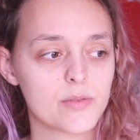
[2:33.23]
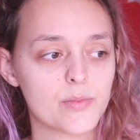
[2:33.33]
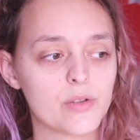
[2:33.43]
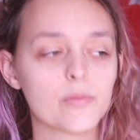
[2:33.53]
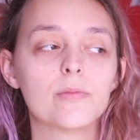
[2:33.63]

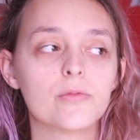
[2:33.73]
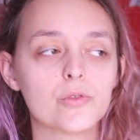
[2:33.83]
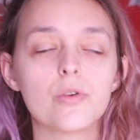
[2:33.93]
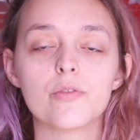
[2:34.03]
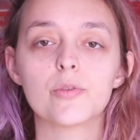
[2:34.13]
but
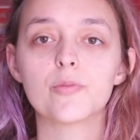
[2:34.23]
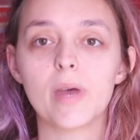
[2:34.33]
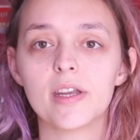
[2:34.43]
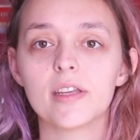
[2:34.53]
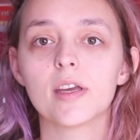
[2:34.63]
two other books
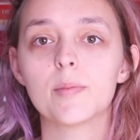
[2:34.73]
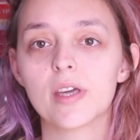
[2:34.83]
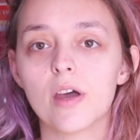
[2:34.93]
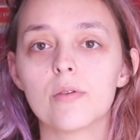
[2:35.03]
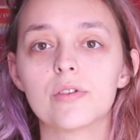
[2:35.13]
by
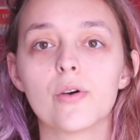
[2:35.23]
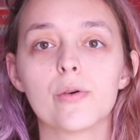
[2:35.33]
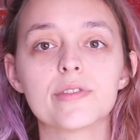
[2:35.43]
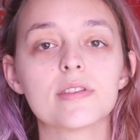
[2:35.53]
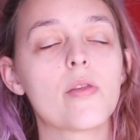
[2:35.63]
Rebecca
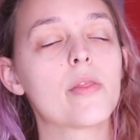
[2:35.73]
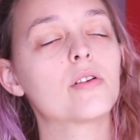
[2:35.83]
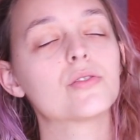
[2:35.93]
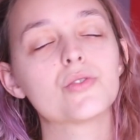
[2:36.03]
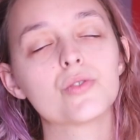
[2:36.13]
Roanhorse, and
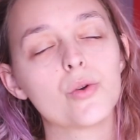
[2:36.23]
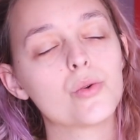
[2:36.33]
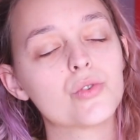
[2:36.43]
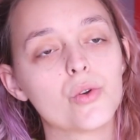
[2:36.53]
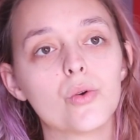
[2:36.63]
they're
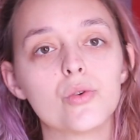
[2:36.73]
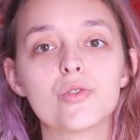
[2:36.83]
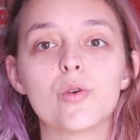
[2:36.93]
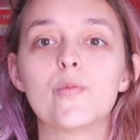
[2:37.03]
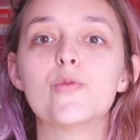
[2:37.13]
so good,
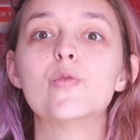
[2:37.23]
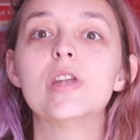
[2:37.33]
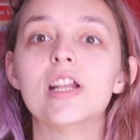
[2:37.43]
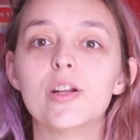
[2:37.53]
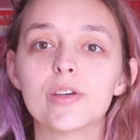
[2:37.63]
so I'm
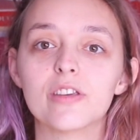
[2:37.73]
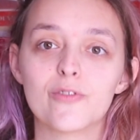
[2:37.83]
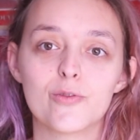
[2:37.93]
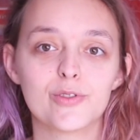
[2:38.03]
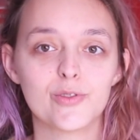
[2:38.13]
really looking
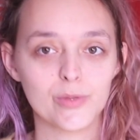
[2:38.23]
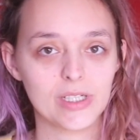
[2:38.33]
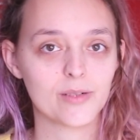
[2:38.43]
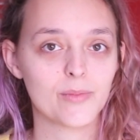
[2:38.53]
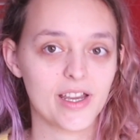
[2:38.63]
forward to
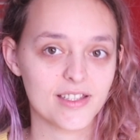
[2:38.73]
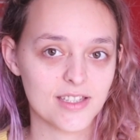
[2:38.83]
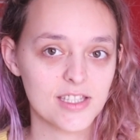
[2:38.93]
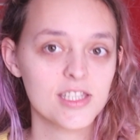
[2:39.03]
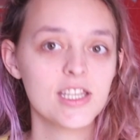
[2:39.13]
reading Black
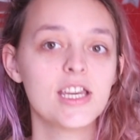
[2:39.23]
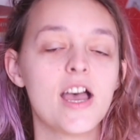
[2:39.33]
Sun.